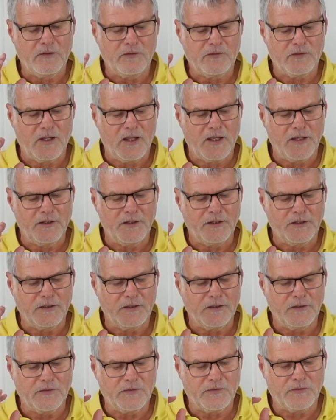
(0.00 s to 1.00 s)
this lining
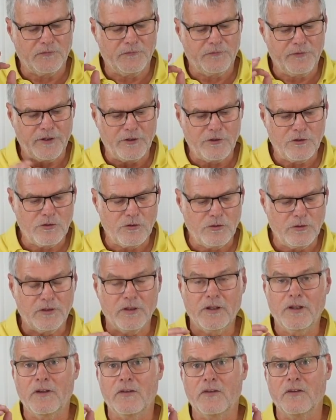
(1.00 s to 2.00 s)
is very good.
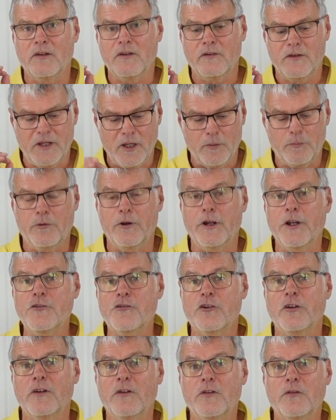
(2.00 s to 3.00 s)
It's, the
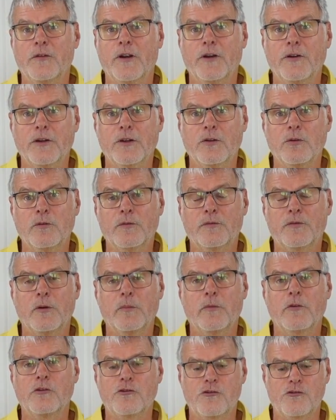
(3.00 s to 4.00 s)
abrasion is very good
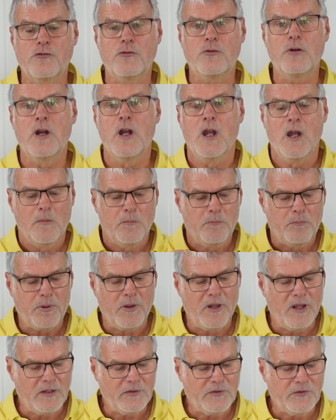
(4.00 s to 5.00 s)
from the shoe.
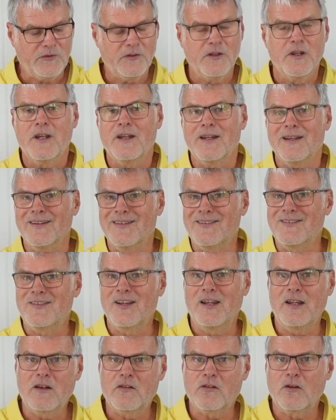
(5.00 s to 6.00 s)
Plus it
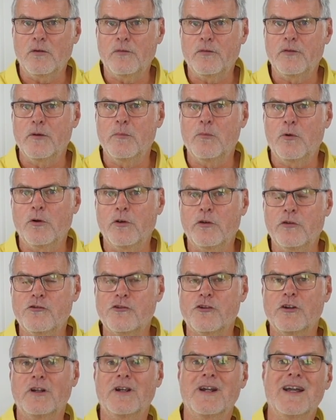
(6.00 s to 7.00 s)
takes off the
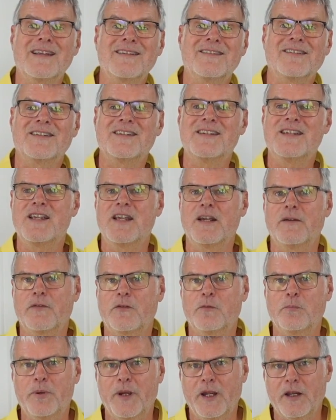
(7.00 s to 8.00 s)
moisture and it
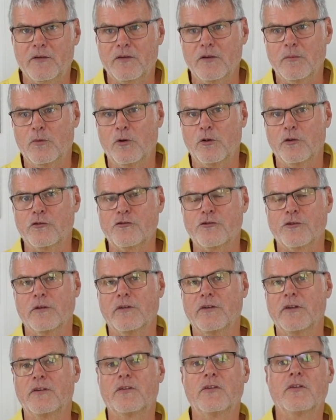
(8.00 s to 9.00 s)
gives back the moisture
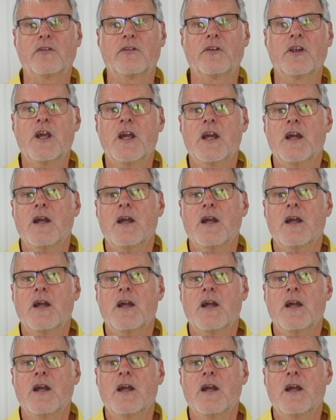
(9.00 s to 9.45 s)
and this is